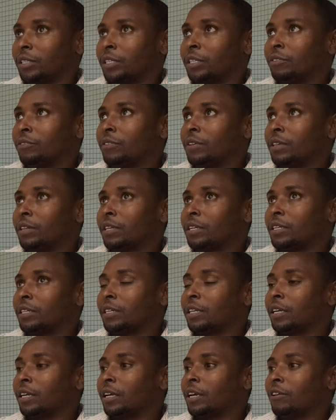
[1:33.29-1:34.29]
given that
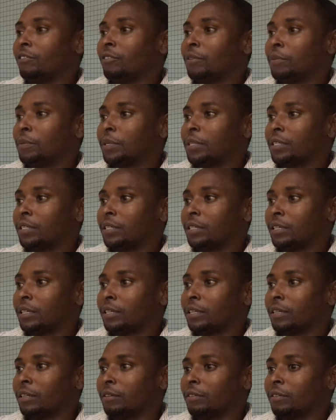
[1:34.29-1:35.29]
the government,
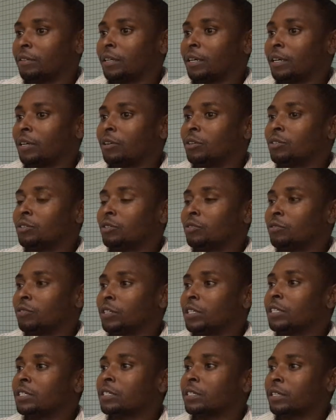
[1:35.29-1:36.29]
there are a lot of
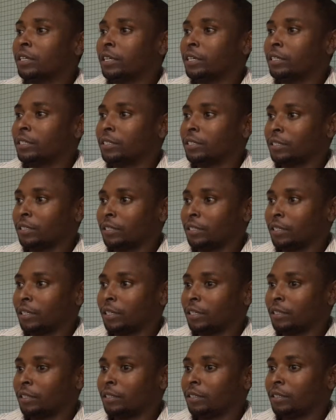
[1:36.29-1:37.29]
restraint
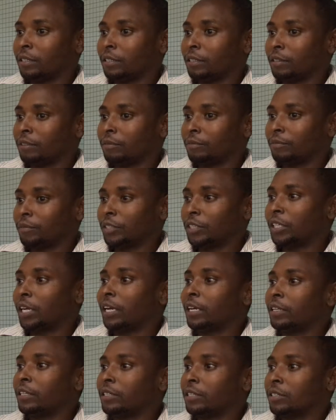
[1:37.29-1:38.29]
and
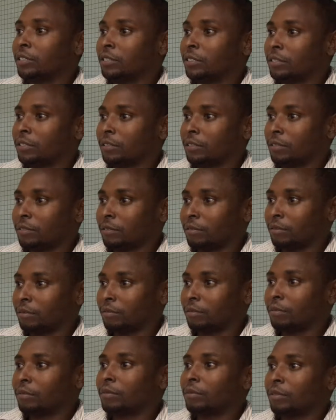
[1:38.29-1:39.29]
challenges
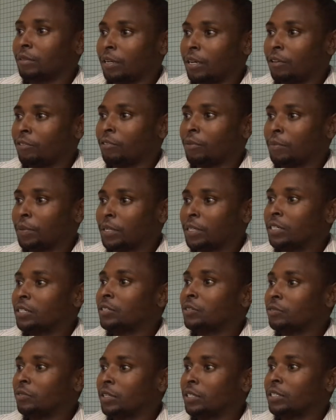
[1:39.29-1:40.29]
government
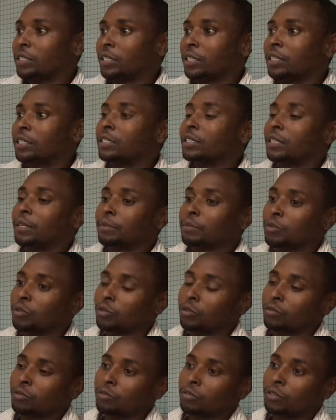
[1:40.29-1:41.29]
is facing in terms
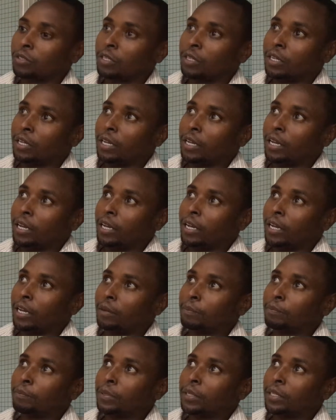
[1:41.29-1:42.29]
of
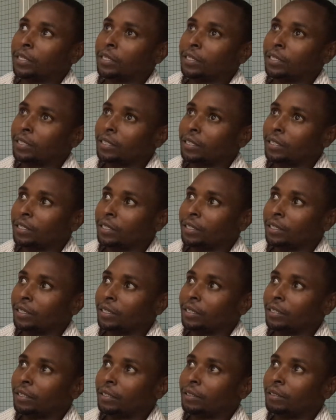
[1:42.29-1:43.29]
helping
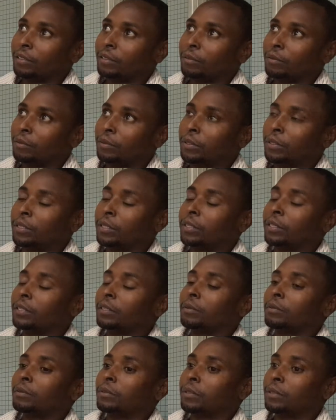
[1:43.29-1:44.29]

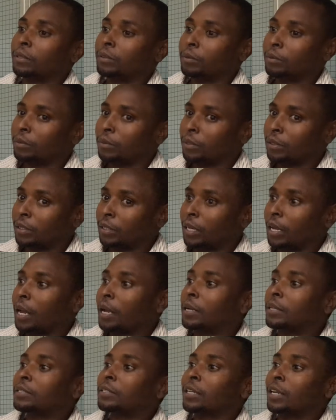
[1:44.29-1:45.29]
with
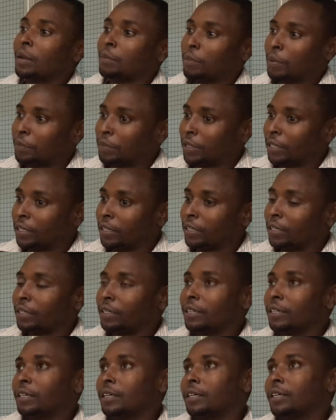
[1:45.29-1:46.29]
slum upgrading.
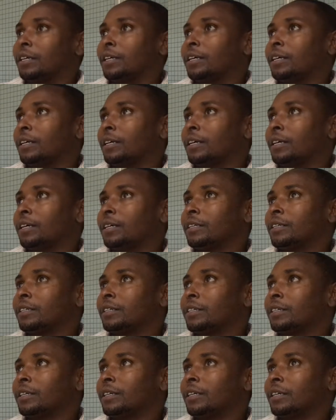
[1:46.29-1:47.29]
And